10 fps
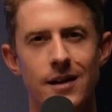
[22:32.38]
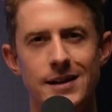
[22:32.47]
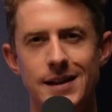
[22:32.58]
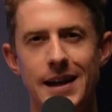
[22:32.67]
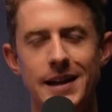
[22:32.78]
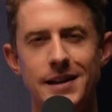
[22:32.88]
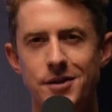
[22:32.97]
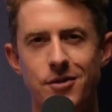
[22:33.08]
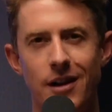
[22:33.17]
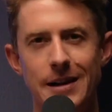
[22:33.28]
As Andy
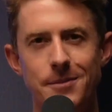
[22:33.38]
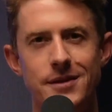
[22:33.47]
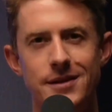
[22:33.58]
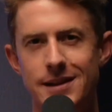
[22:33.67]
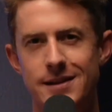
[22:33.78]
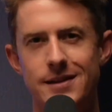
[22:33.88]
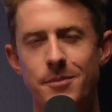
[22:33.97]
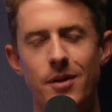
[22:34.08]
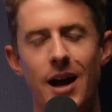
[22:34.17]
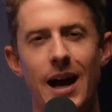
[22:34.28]
describes this
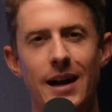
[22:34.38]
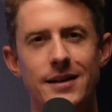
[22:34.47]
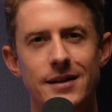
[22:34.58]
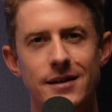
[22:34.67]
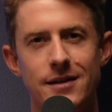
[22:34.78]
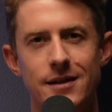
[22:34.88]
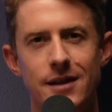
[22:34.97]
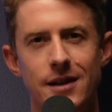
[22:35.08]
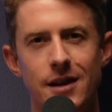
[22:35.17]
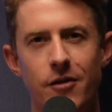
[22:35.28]
simple act
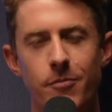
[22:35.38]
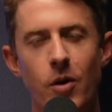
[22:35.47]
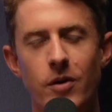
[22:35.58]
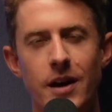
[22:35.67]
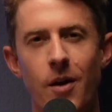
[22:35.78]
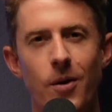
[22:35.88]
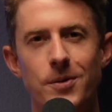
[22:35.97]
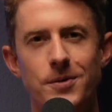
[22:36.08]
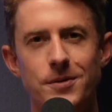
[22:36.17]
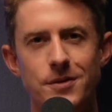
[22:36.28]
of poking
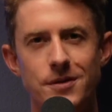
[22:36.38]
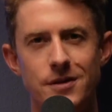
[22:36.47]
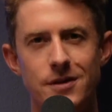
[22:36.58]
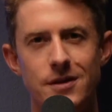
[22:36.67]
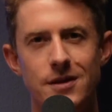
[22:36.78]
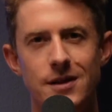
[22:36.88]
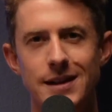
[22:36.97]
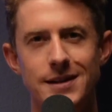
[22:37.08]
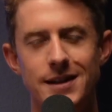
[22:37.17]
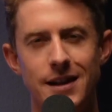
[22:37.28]
holes
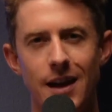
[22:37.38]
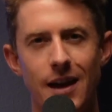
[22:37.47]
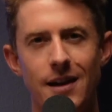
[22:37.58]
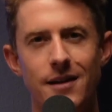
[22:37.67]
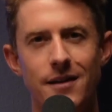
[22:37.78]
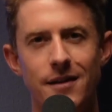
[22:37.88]
in a tin can,